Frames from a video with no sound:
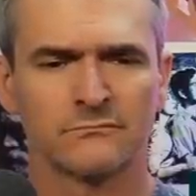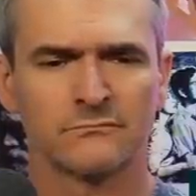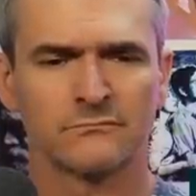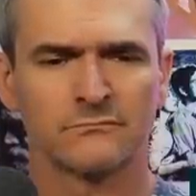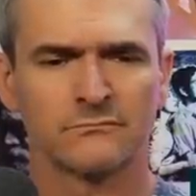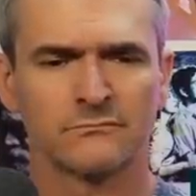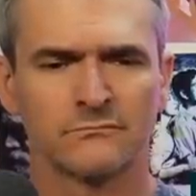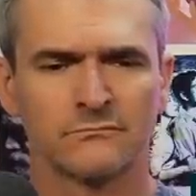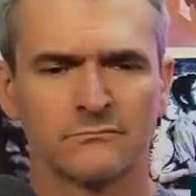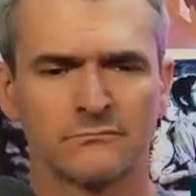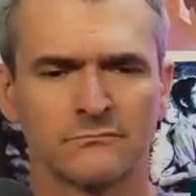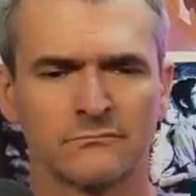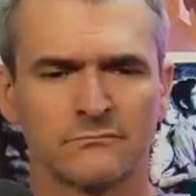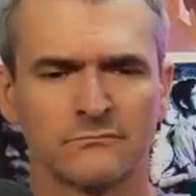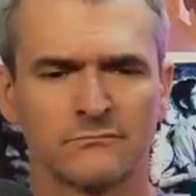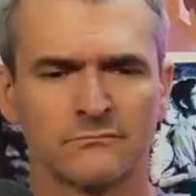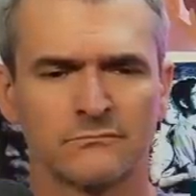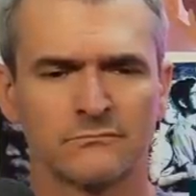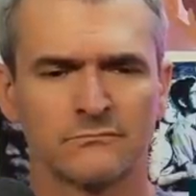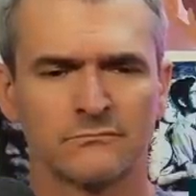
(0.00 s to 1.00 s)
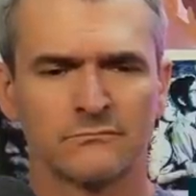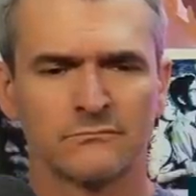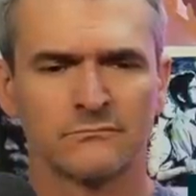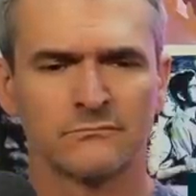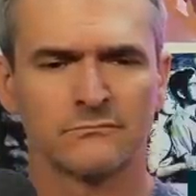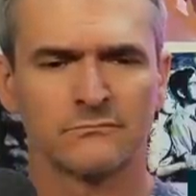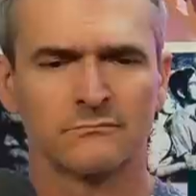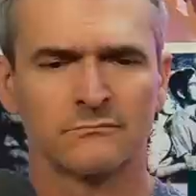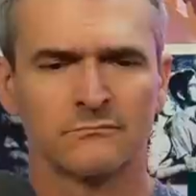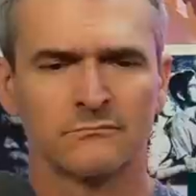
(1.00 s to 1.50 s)

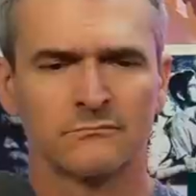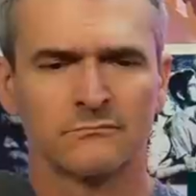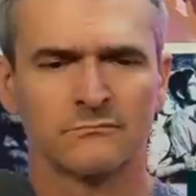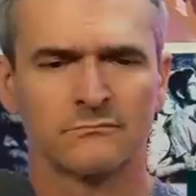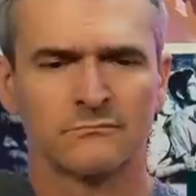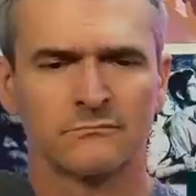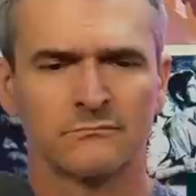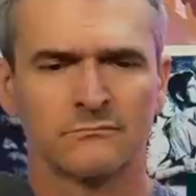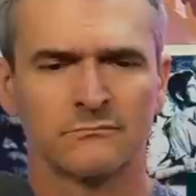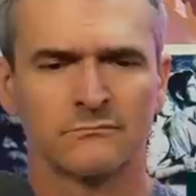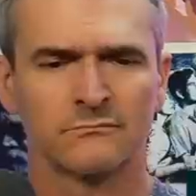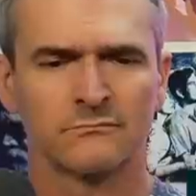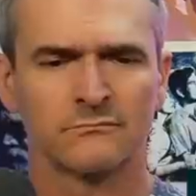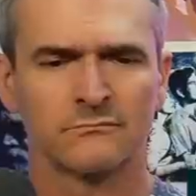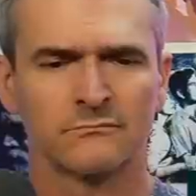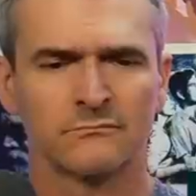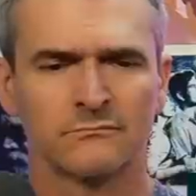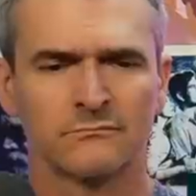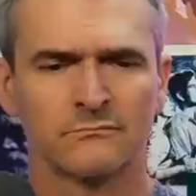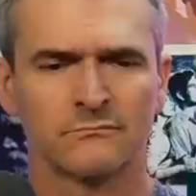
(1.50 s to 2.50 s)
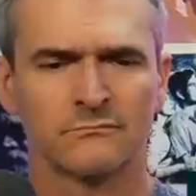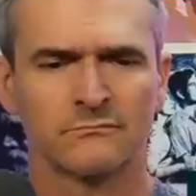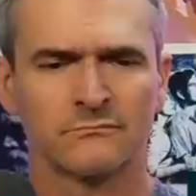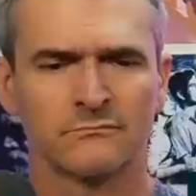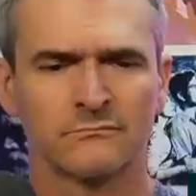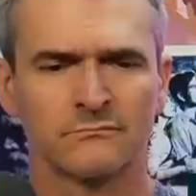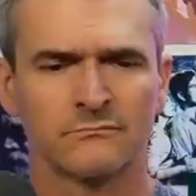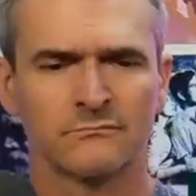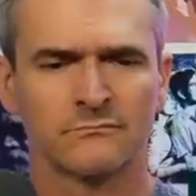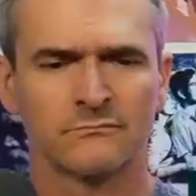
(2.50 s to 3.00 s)

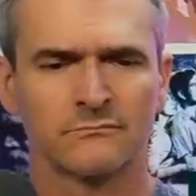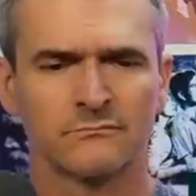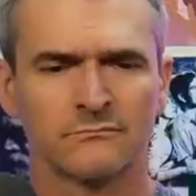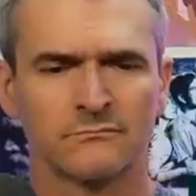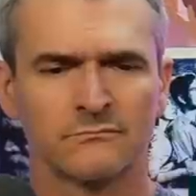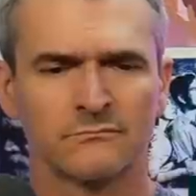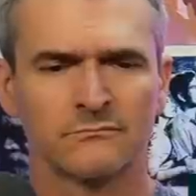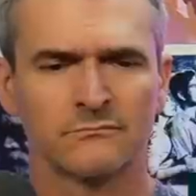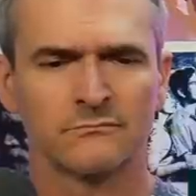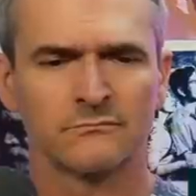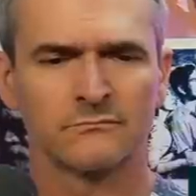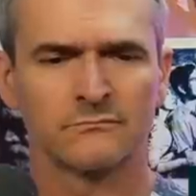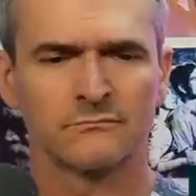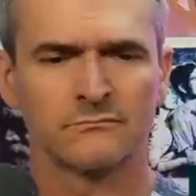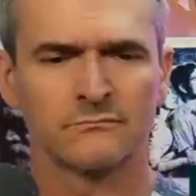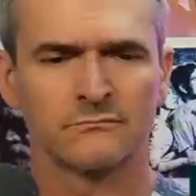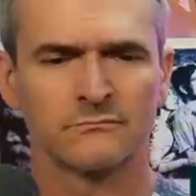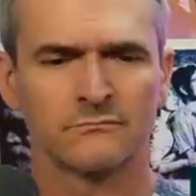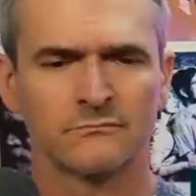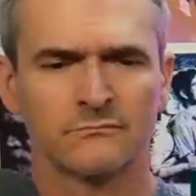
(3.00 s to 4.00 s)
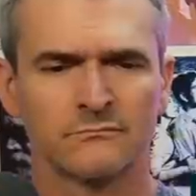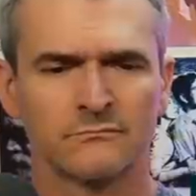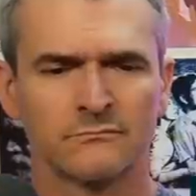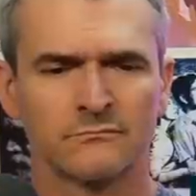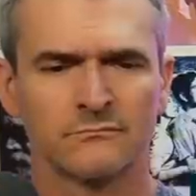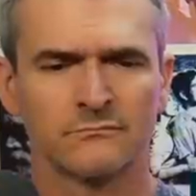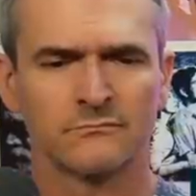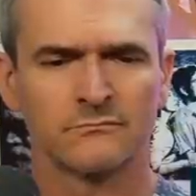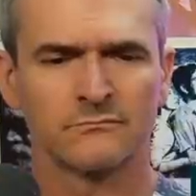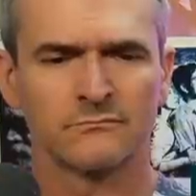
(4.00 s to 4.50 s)
This person isn't speaking.